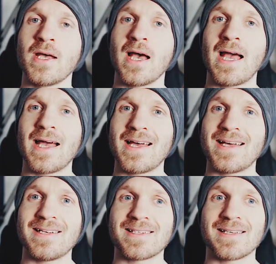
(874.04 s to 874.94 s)

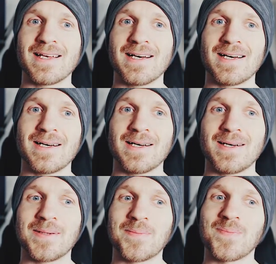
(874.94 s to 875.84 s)
and
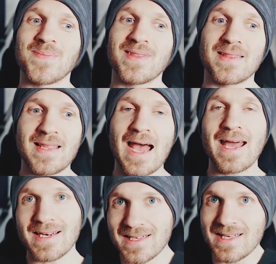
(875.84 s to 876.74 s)

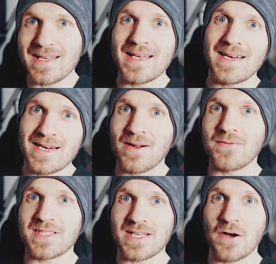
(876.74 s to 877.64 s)
that in and of
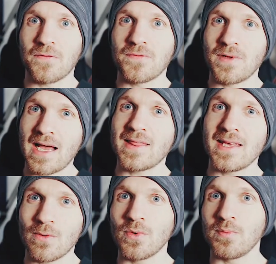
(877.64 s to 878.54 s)
itself I
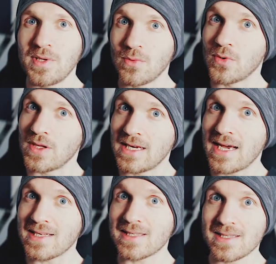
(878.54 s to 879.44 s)
think would be really
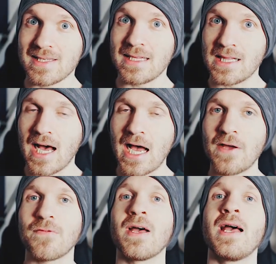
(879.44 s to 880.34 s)
nice to see
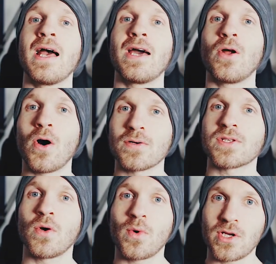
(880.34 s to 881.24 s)
live. And
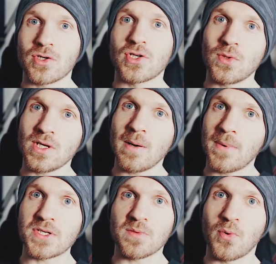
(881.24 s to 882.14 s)
also when you're shooting a
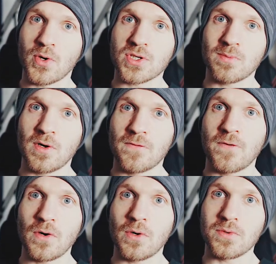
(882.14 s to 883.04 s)
bunch of portrait mode
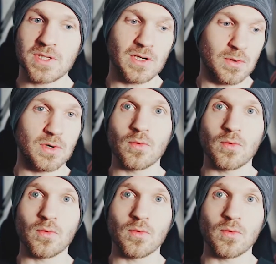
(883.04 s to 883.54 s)
photos, you know, in a